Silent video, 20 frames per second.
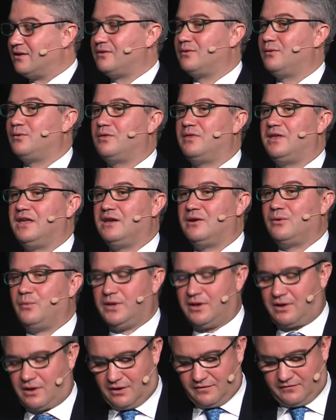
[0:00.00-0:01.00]
to think
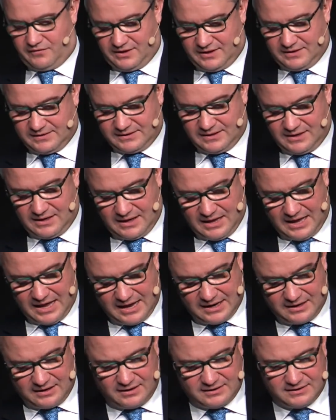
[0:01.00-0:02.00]
with confidence
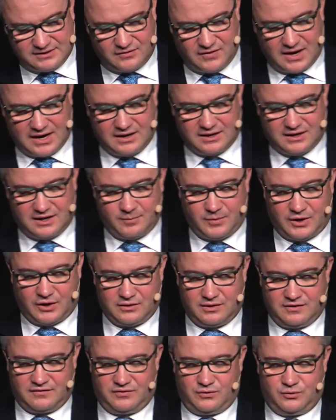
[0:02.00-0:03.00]
and serenity about
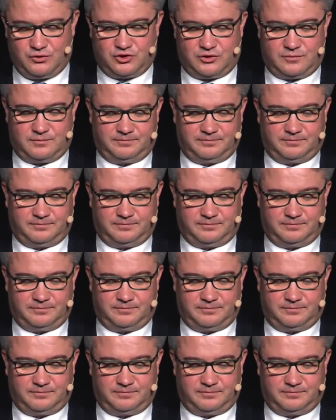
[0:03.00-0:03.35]
the future.